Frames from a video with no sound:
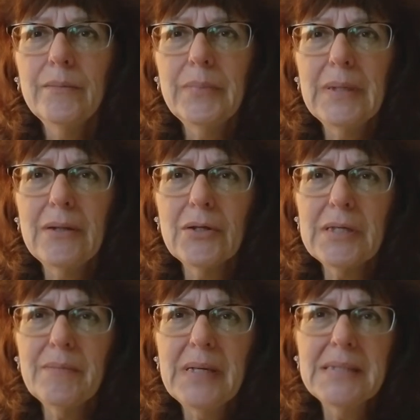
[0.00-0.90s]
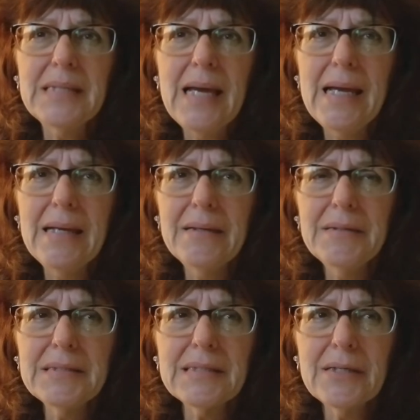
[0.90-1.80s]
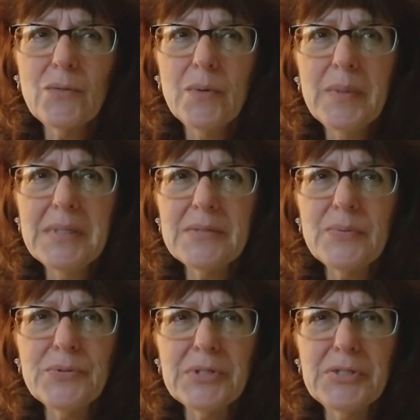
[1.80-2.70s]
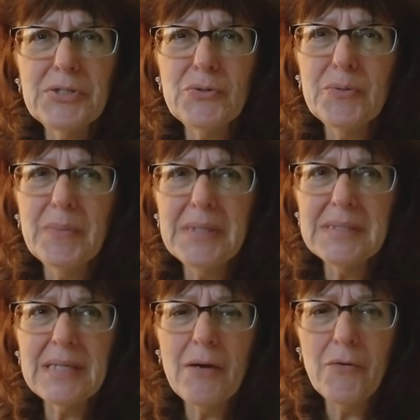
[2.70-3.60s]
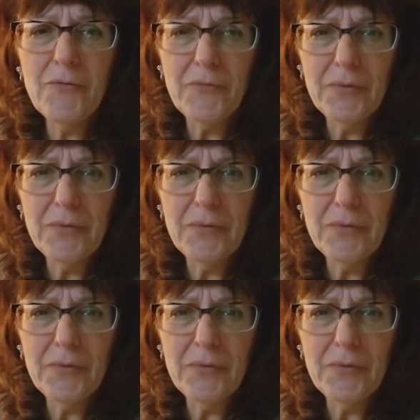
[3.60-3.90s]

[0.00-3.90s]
But I look at my day and it's like, what am I supposed to do with myself